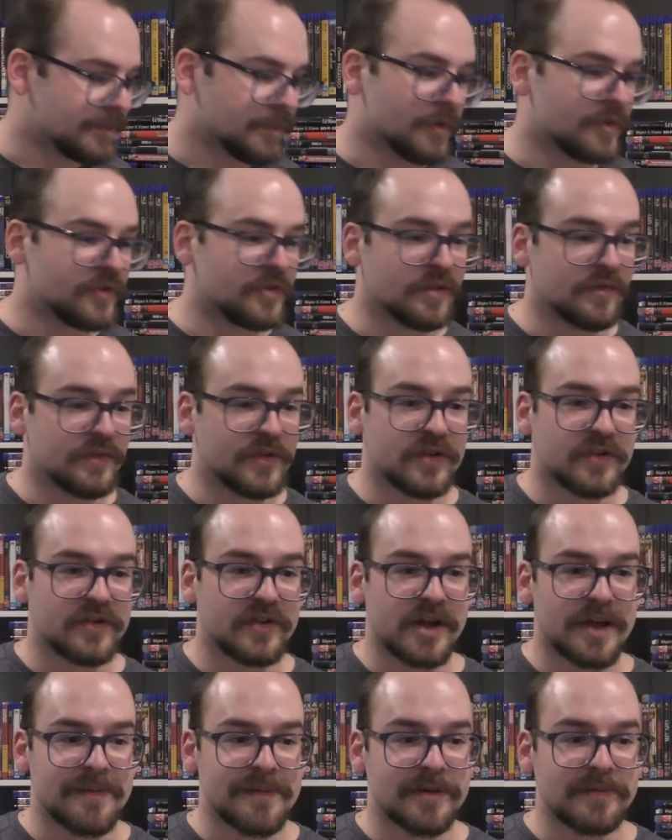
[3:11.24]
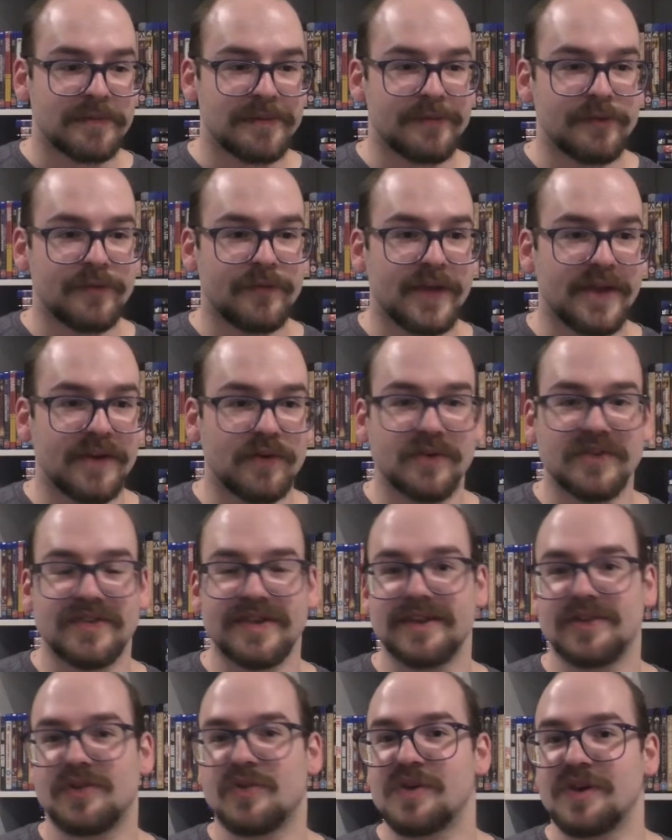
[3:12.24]
most of the videos that come out on my birthday always
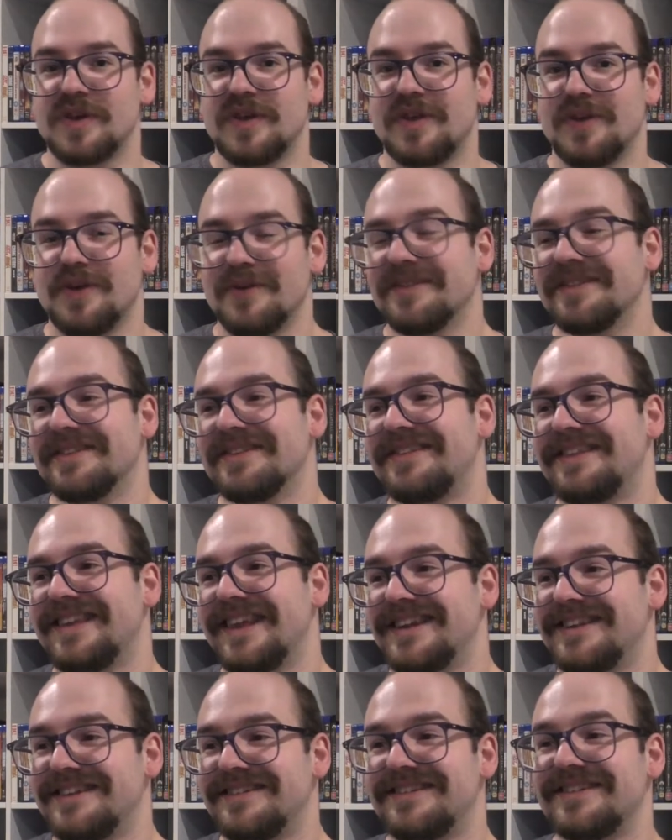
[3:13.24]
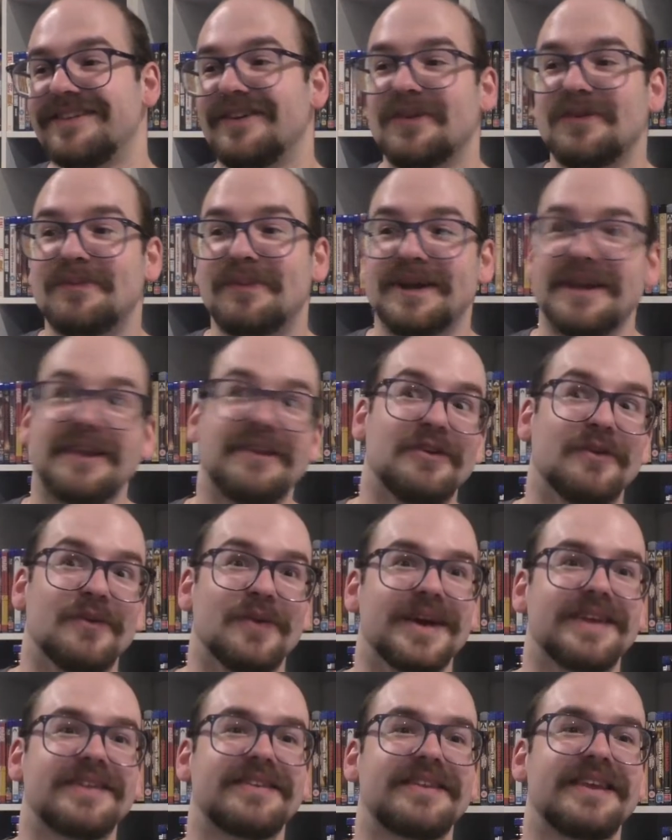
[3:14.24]
say the 23rd instead, because it goes by the
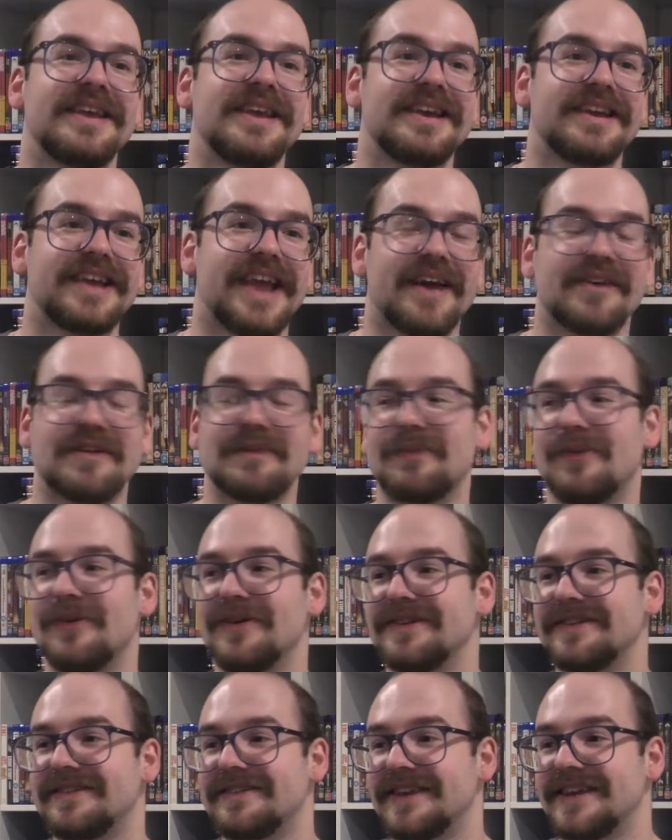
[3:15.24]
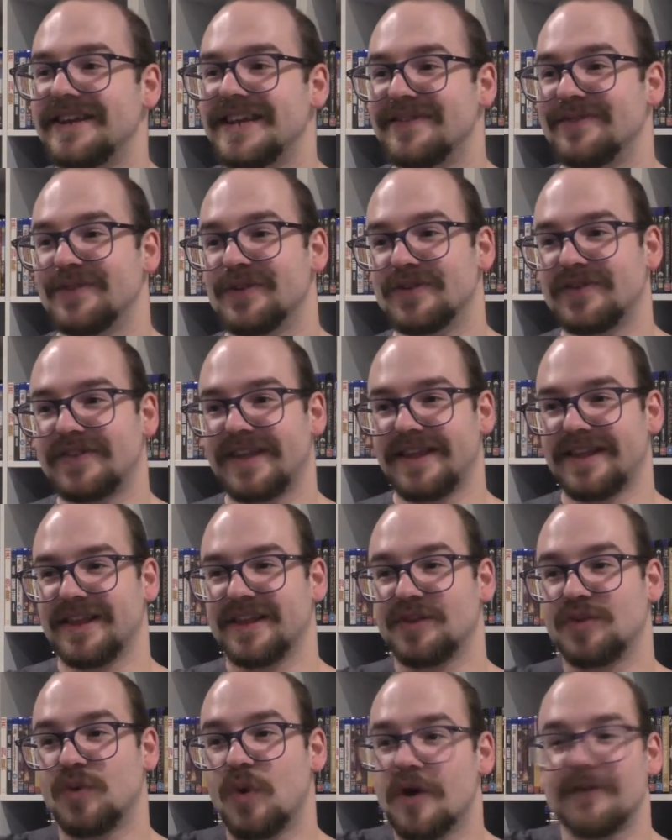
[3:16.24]
US counterpoint instead, even though it's,
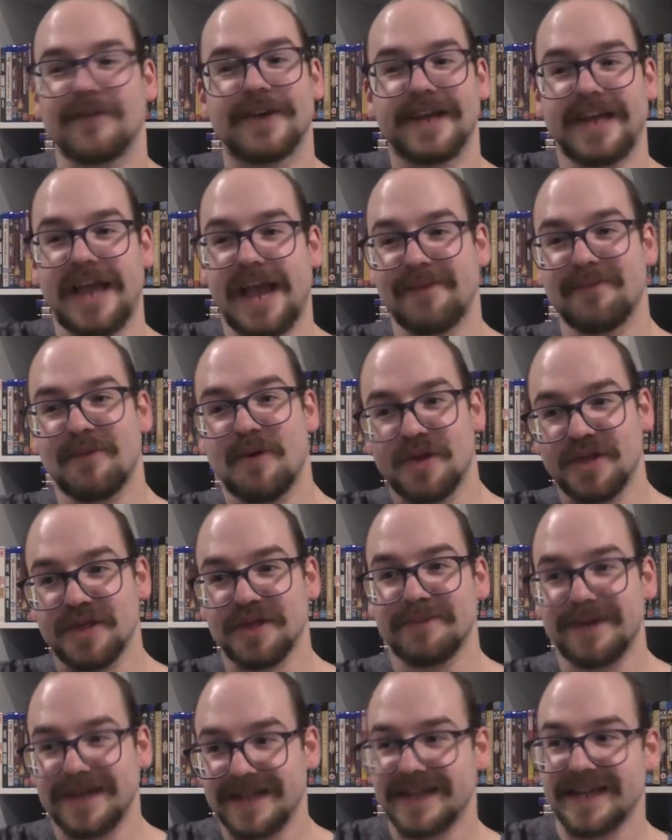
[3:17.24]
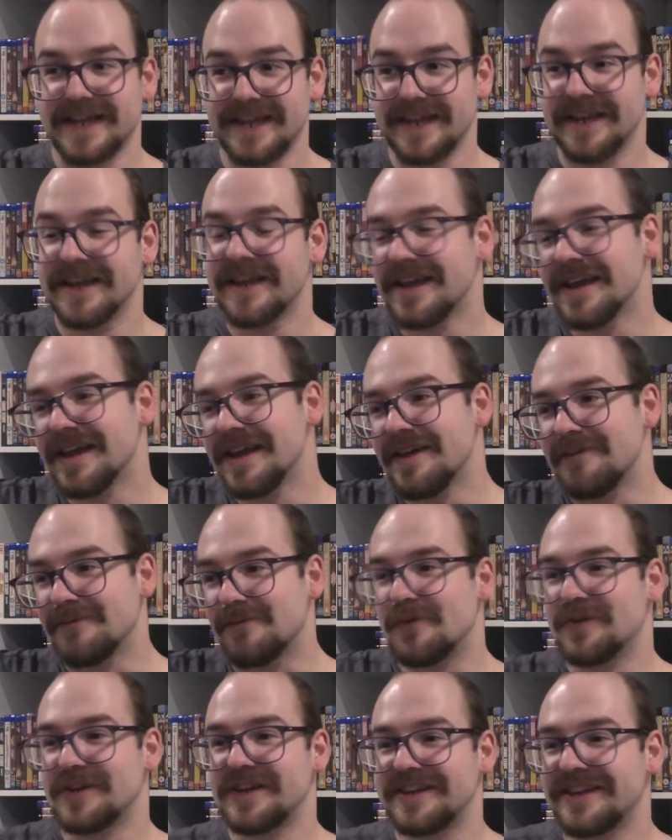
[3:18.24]
that 12 a.m. on the Monday
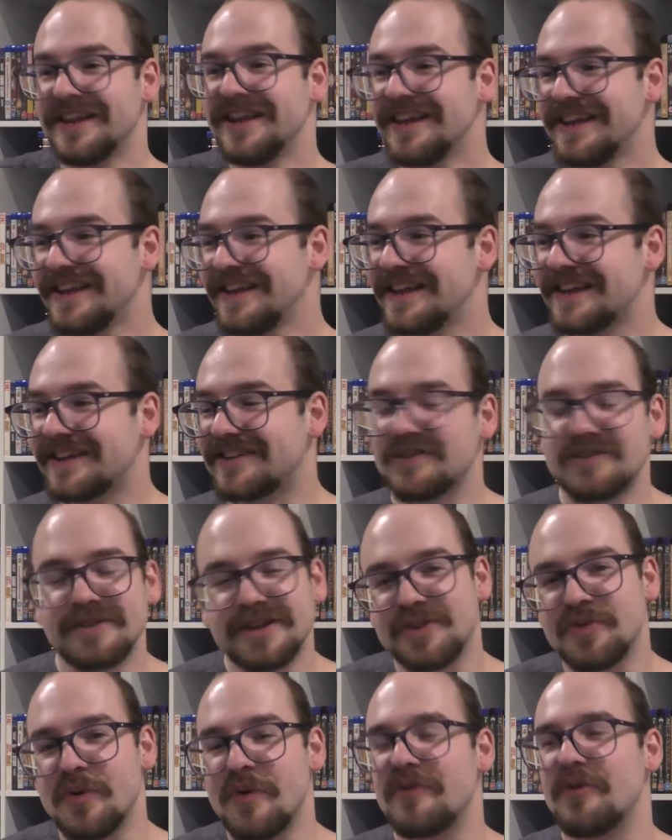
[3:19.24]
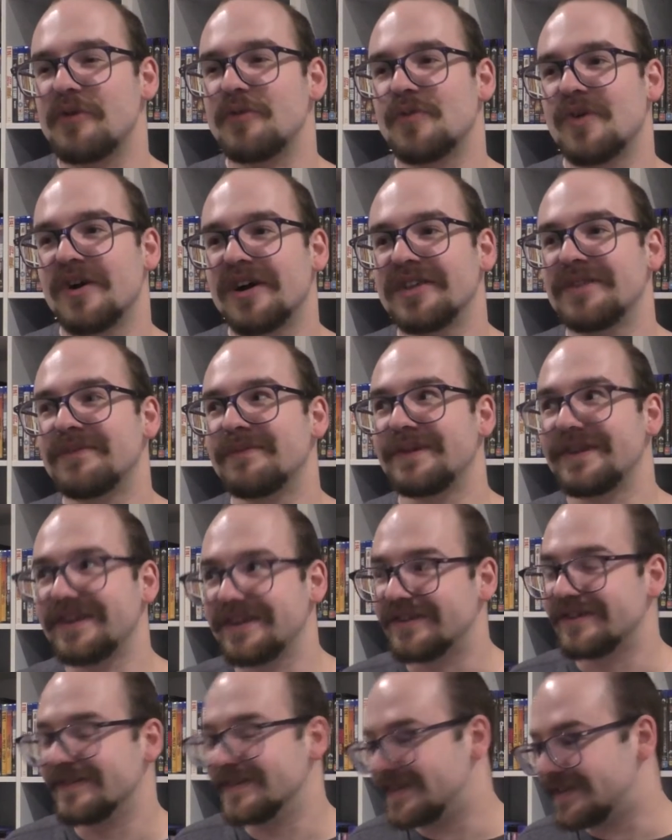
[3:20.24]
morning. It's not, 12:01, but,
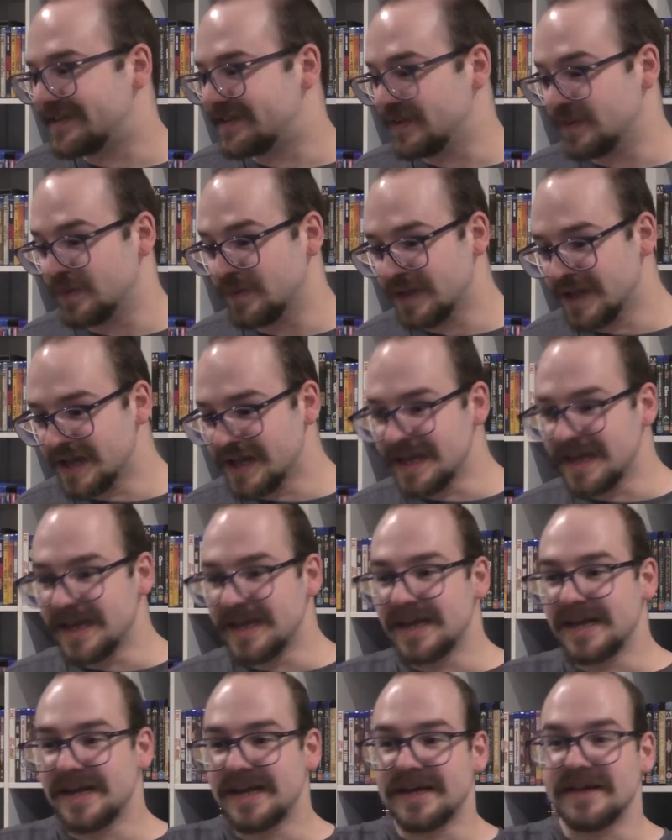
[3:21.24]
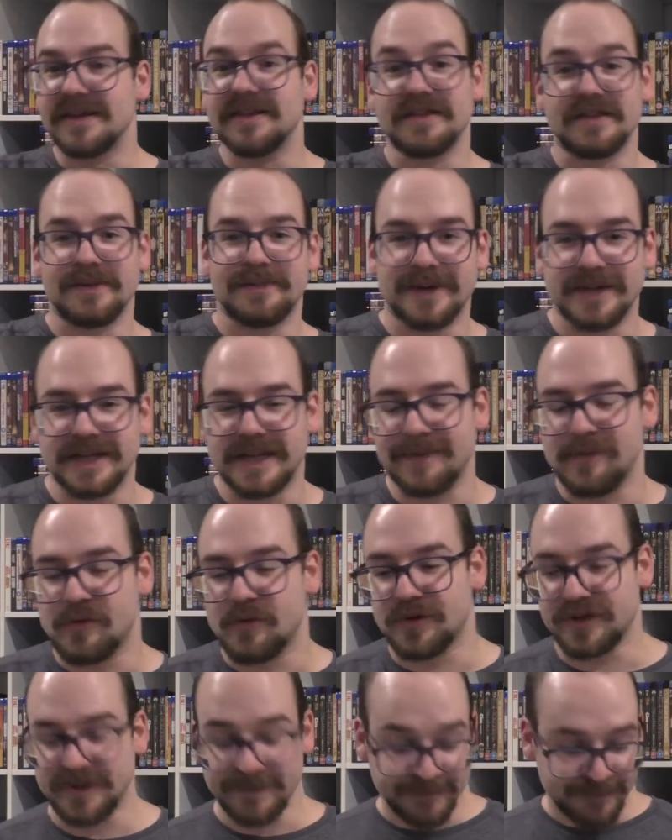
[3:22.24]
it's still the Monday
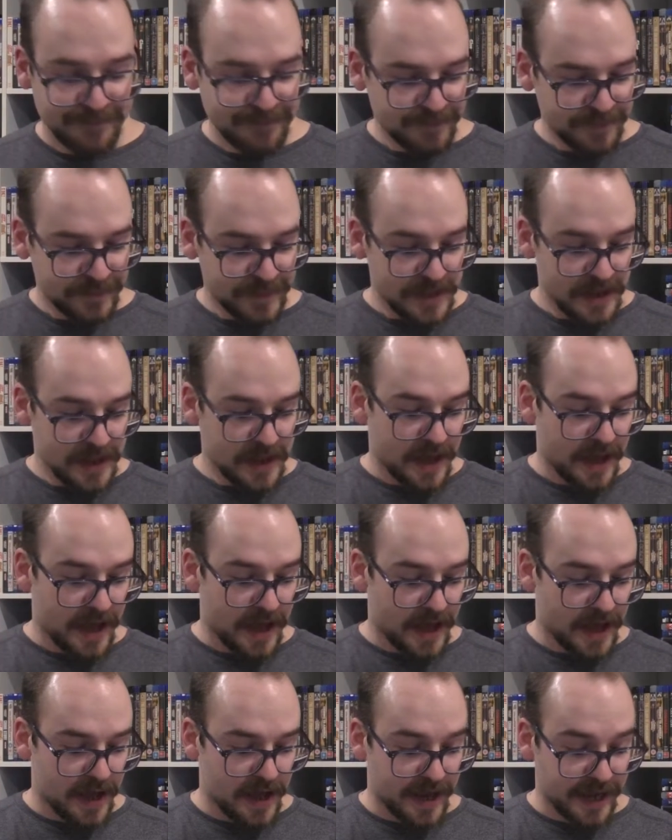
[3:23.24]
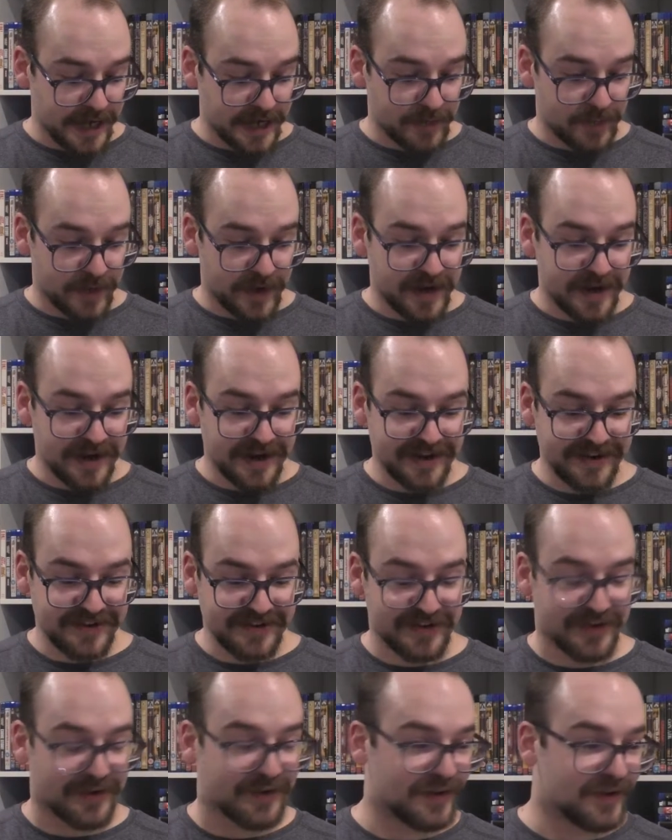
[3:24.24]
morning. Anyway,
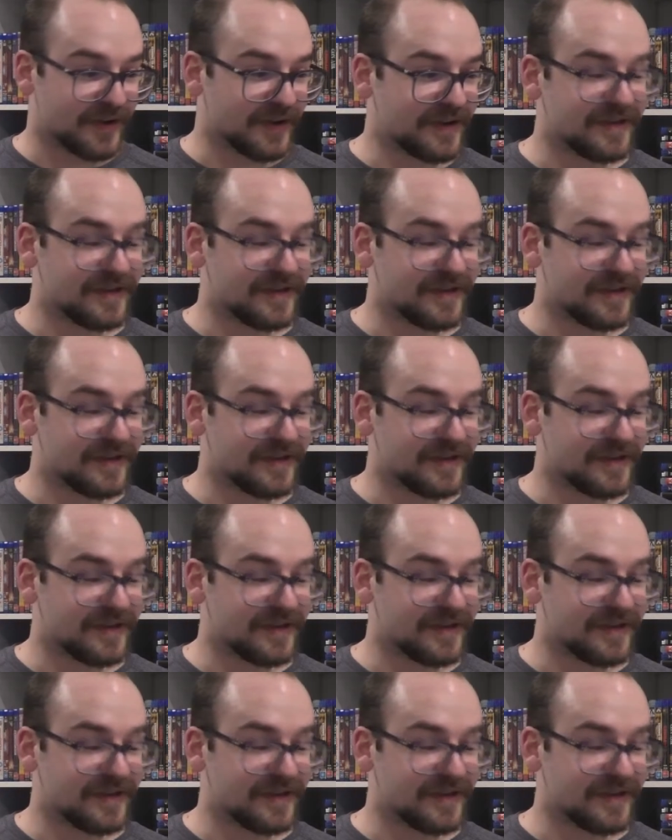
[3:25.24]
so